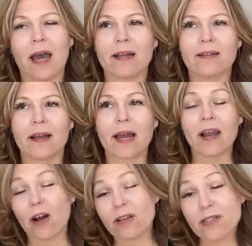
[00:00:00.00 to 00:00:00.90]
and mm-hmm.
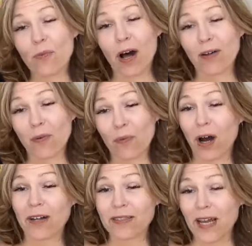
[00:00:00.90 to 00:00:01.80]
and also while
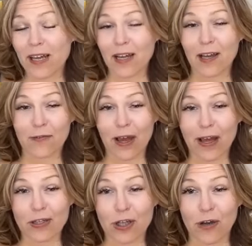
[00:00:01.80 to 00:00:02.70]
while taking
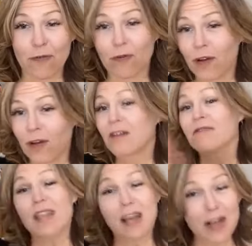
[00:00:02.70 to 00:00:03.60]
advantage of
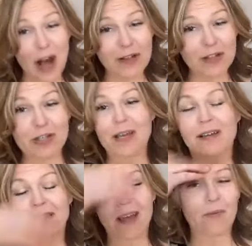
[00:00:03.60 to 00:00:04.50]

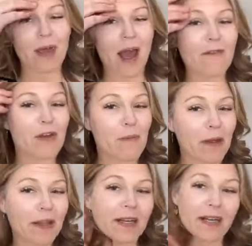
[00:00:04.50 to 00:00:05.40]
technology like we have the
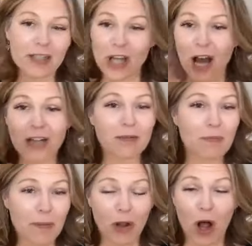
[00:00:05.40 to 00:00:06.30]
ability to talk right. to
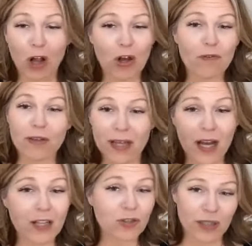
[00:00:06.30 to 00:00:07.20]
people all over the
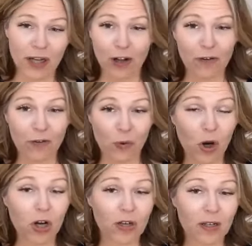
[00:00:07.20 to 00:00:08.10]
country and all over the
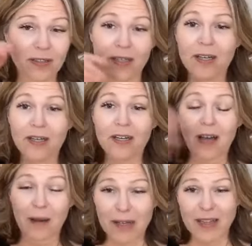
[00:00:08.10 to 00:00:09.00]
world
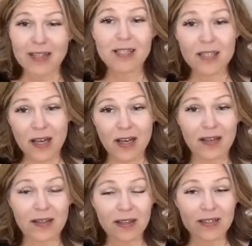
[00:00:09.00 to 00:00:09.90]
i mean this is
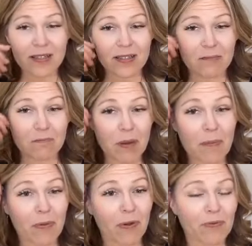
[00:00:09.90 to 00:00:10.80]
a this is
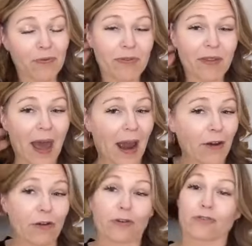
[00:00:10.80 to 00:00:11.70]
people
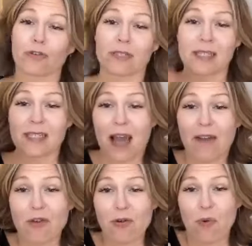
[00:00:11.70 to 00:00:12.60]
agriculture exists
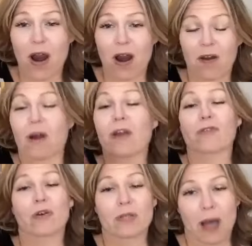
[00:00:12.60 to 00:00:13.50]
everywhere what are
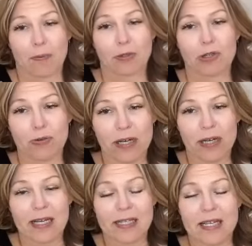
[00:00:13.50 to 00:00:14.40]
those mm-hmm.
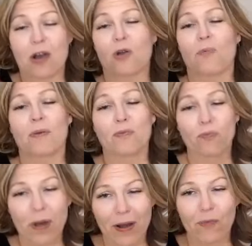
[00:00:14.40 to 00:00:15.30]
opportunities how can we
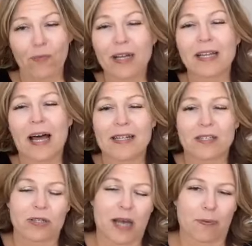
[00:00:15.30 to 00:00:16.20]
re- realize
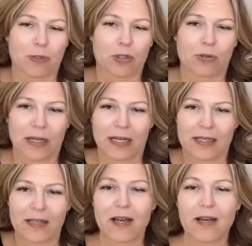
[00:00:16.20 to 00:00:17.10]
those
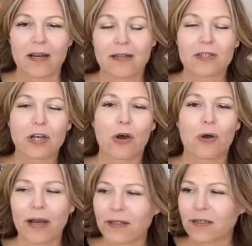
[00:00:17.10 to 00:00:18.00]
opportunities
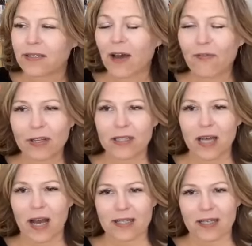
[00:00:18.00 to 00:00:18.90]
so it definitely
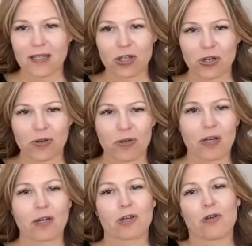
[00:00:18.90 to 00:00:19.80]
ties into
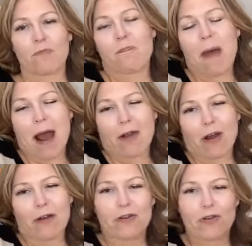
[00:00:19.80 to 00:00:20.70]
your
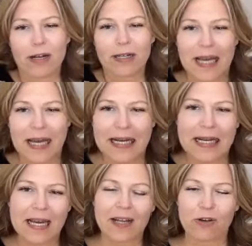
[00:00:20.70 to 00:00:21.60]
background and your
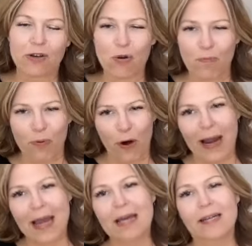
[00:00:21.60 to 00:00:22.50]
identity and your whole
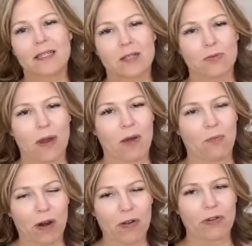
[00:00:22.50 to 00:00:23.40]
brand is around
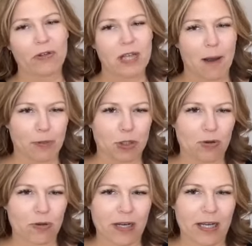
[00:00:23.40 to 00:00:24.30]
mm-hmm. what are those
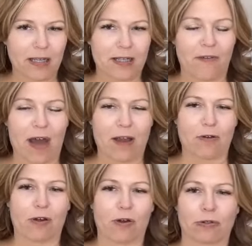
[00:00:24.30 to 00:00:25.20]
opportunities of mm-hmm.
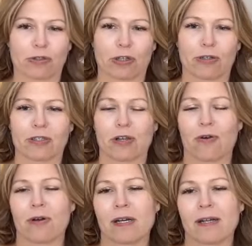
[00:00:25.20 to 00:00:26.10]
agriculture.
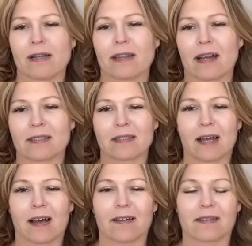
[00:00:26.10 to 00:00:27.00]
So that's
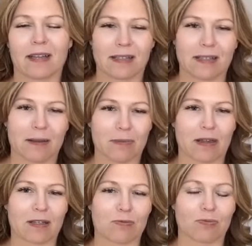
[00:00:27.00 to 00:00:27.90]
yeah. uh, that's
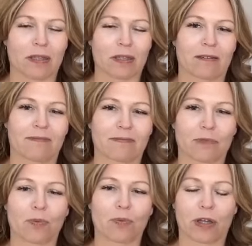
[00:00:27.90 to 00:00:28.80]
something that's really
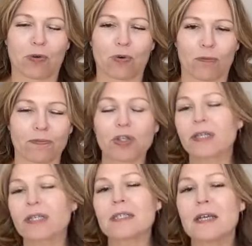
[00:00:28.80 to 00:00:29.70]
really cool. So
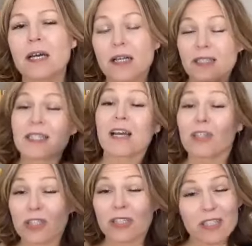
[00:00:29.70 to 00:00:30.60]
let's yeah.
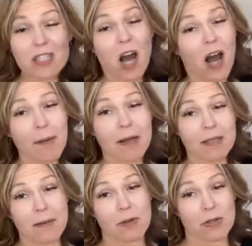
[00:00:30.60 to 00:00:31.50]
t- let's talk
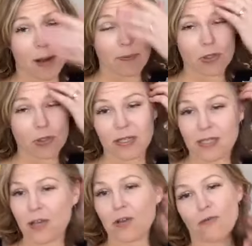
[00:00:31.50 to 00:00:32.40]
about some of those
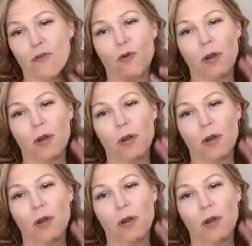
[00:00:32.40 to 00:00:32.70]
opportunities. Okay.